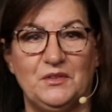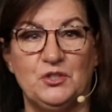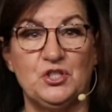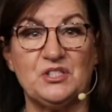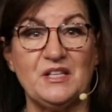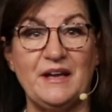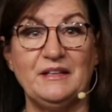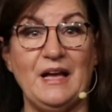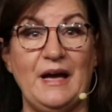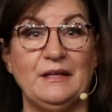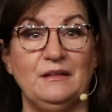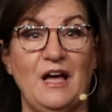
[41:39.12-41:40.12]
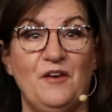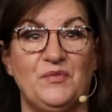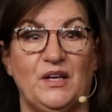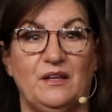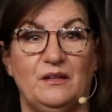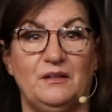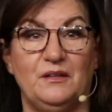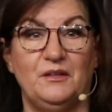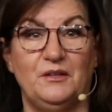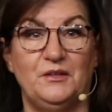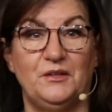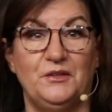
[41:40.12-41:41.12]
Just like 9/11.
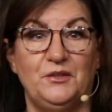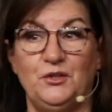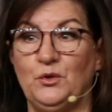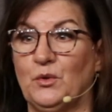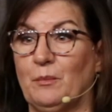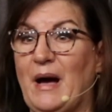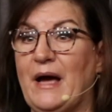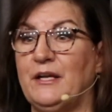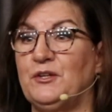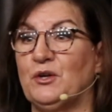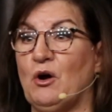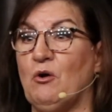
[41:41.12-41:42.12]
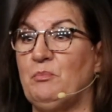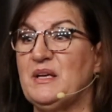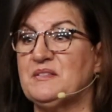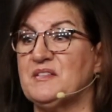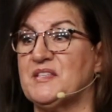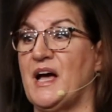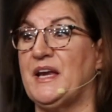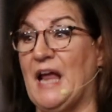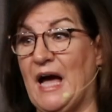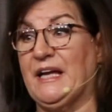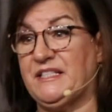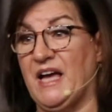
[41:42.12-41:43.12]
You were minding your own business on
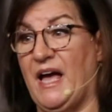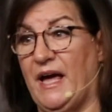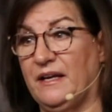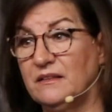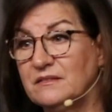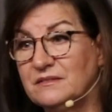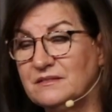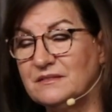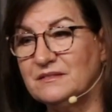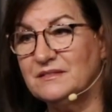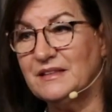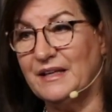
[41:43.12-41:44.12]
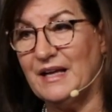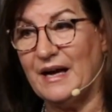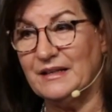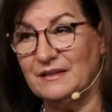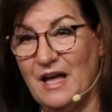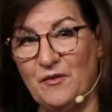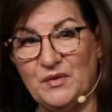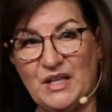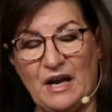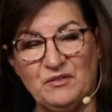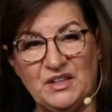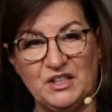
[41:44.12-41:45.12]
9/10. And 9/11,
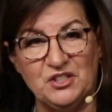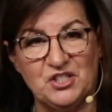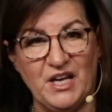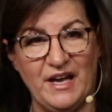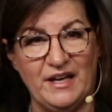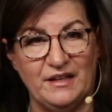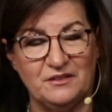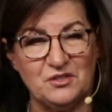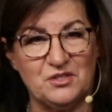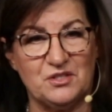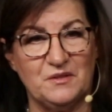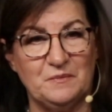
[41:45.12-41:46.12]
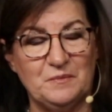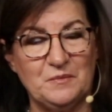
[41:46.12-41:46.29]
everything changed.